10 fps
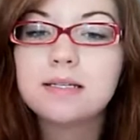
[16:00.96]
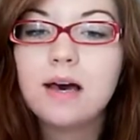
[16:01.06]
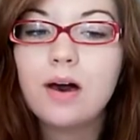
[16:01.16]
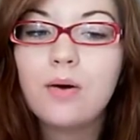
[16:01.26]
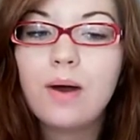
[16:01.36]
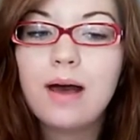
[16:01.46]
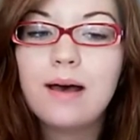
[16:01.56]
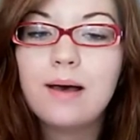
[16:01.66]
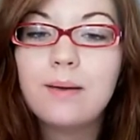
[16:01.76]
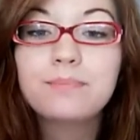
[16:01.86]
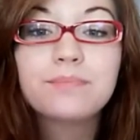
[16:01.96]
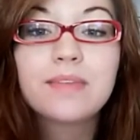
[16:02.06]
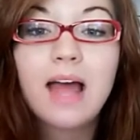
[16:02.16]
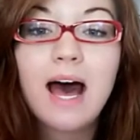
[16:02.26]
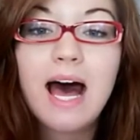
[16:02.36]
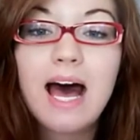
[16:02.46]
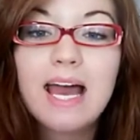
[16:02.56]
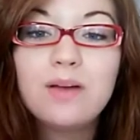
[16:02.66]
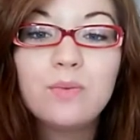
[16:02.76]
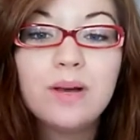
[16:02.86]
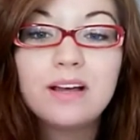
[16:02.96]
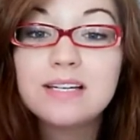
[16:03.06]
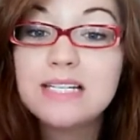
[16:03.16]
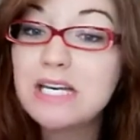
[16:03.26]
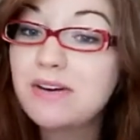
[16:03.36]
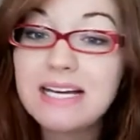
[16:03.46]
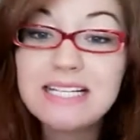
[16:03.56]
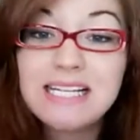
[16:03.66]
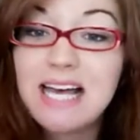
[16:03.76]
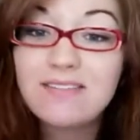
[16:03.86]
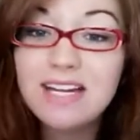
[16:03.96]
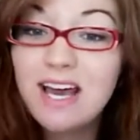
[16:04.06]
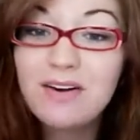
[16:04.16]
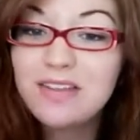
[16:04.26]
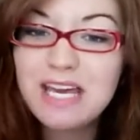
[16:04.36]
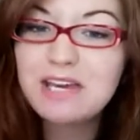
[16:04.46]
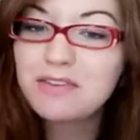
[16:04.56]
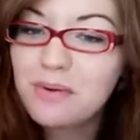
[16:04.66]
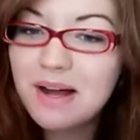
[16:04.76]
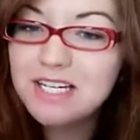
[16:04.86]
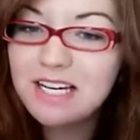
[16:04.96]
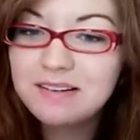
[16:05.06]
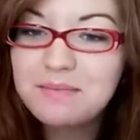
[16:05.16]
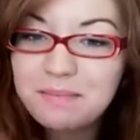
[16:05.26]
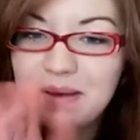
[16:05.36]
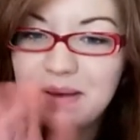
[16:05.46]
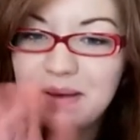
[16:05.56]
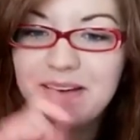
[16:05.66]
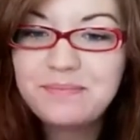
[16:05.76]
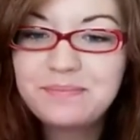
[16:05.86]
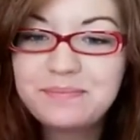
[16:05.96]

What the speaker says: So I will see you guys in that video. Thank you for watching. Bye.